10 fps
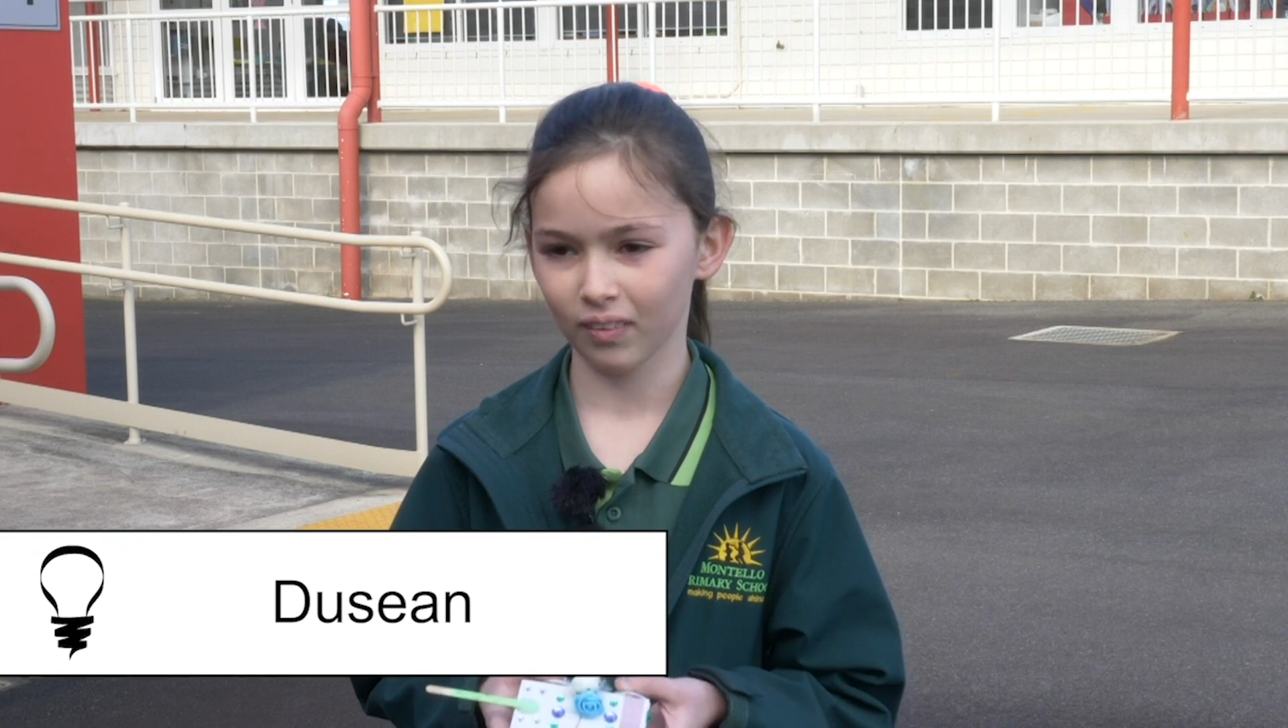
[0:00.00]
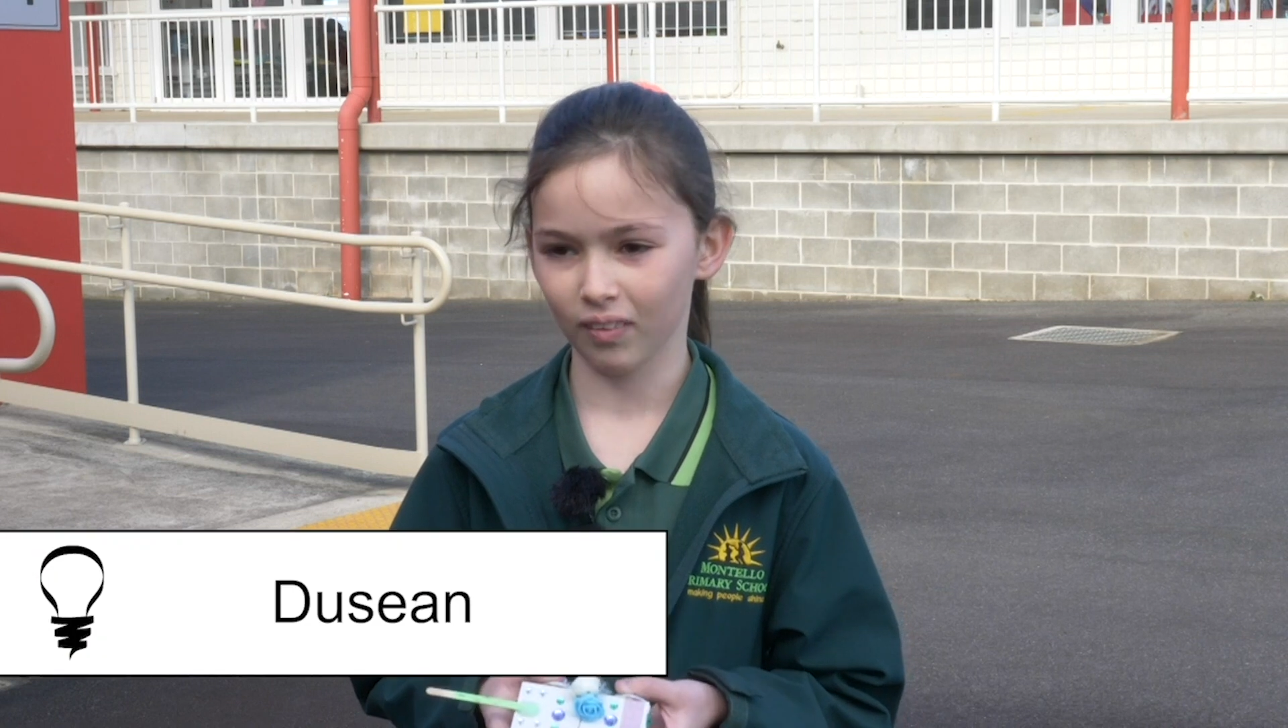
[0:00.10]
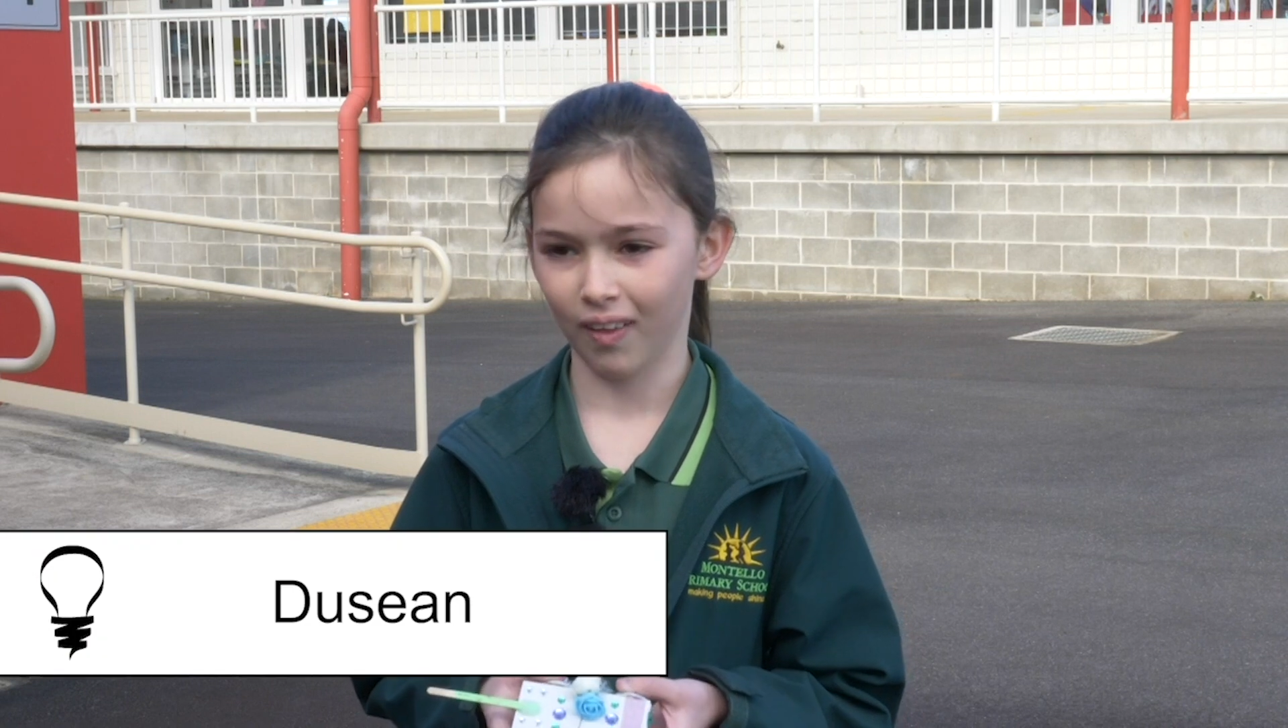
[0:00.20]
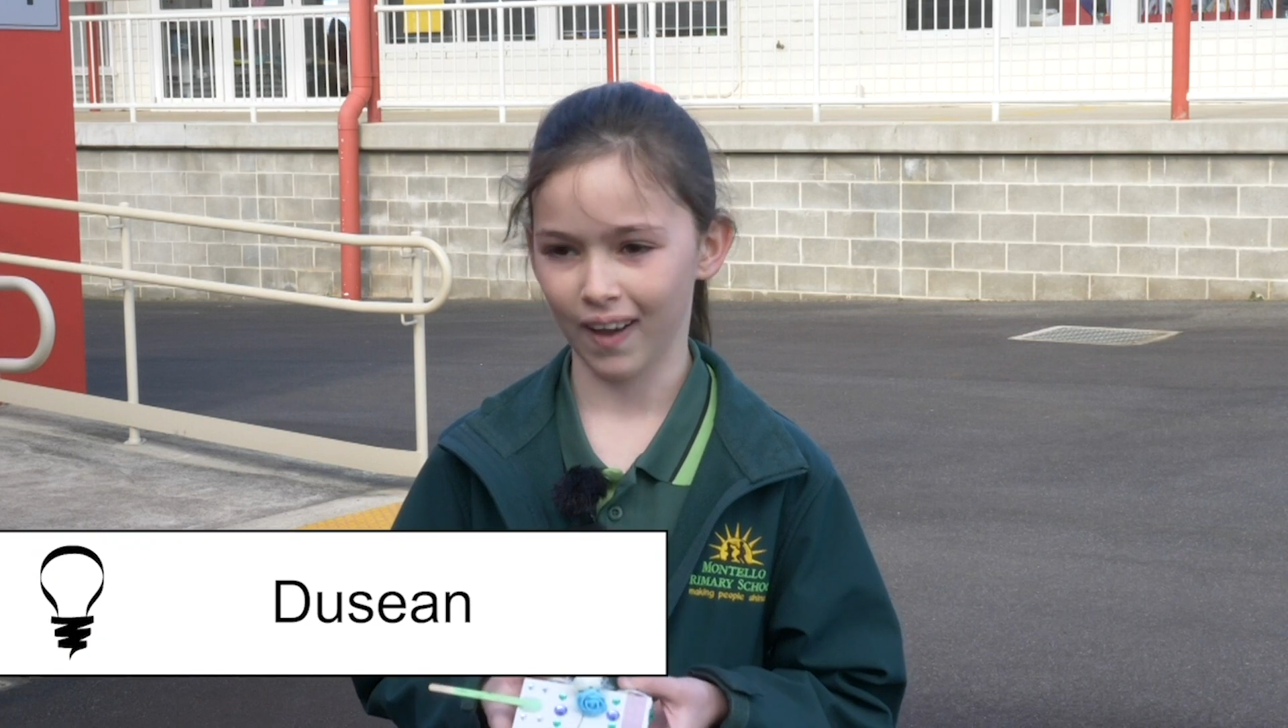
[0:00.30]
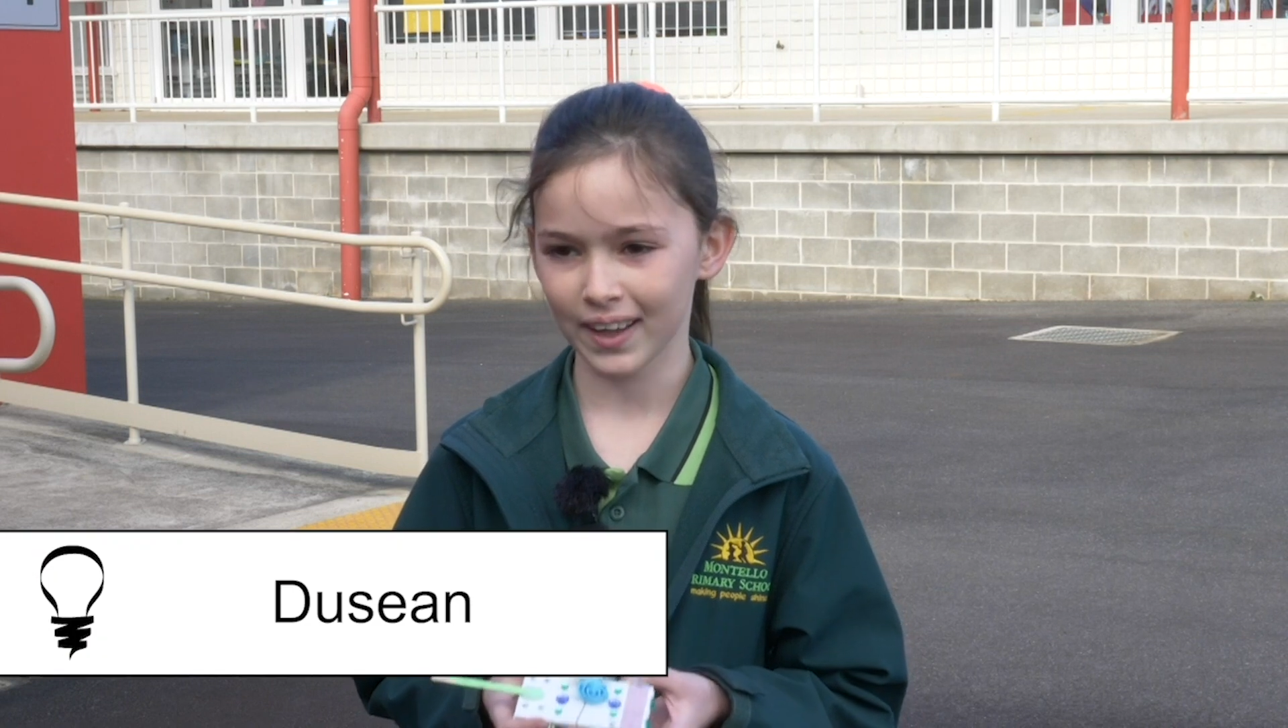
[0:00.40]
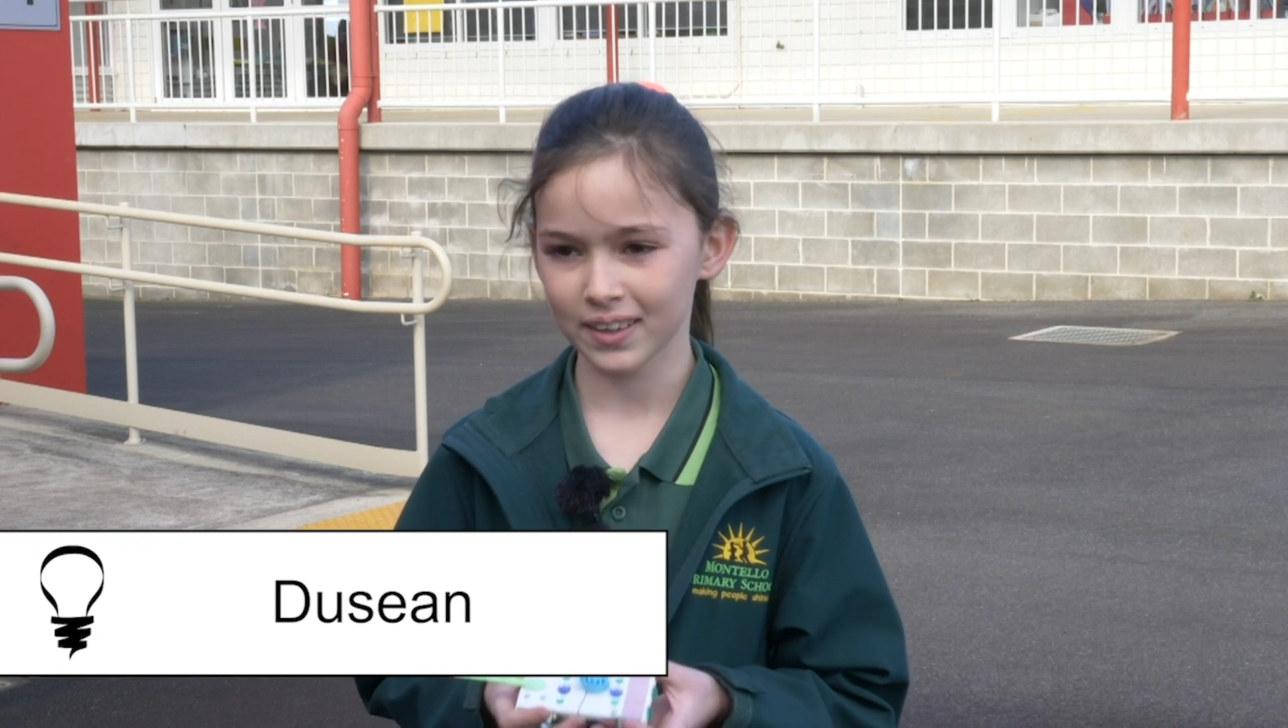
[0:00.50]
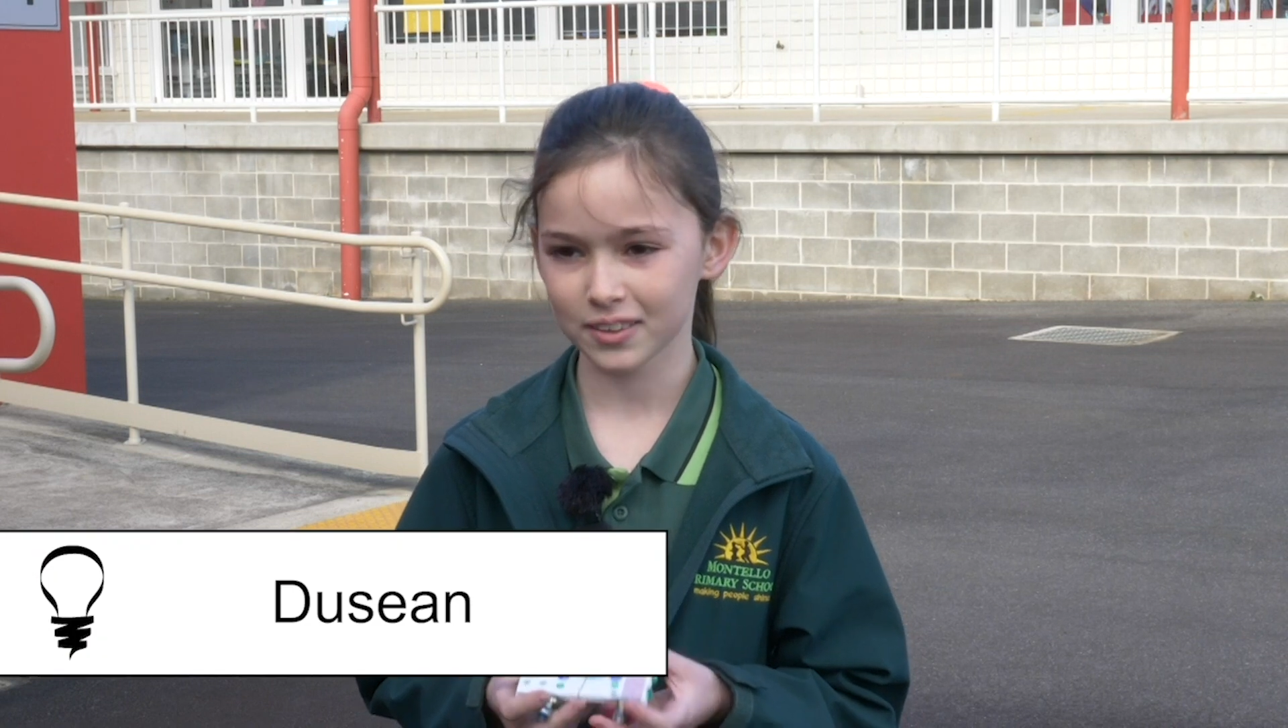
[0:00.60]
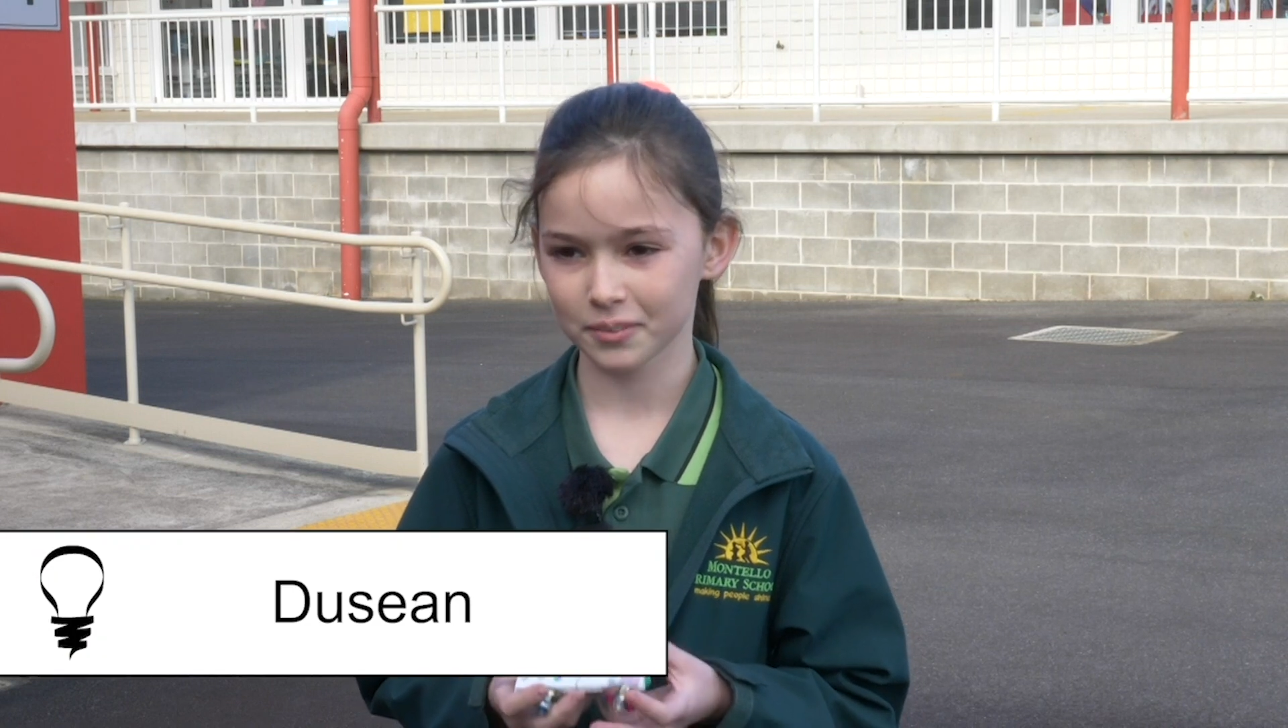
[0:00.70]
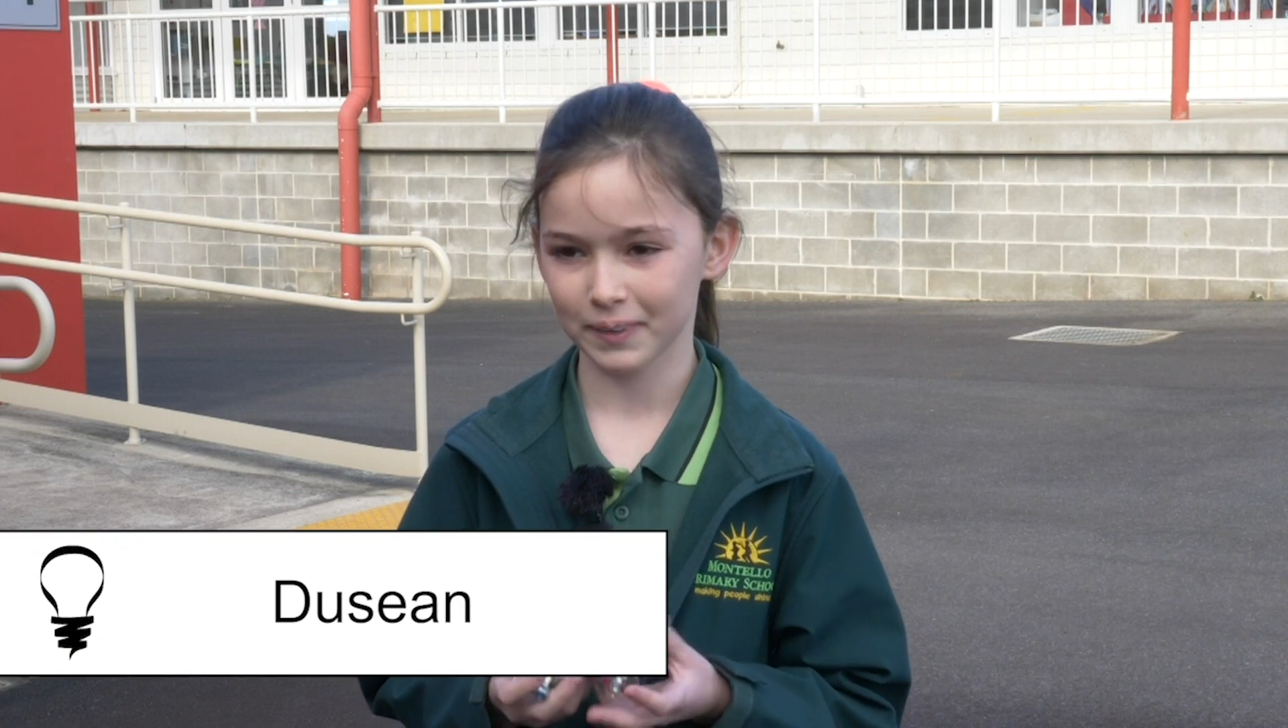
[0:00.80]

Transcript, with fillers: white,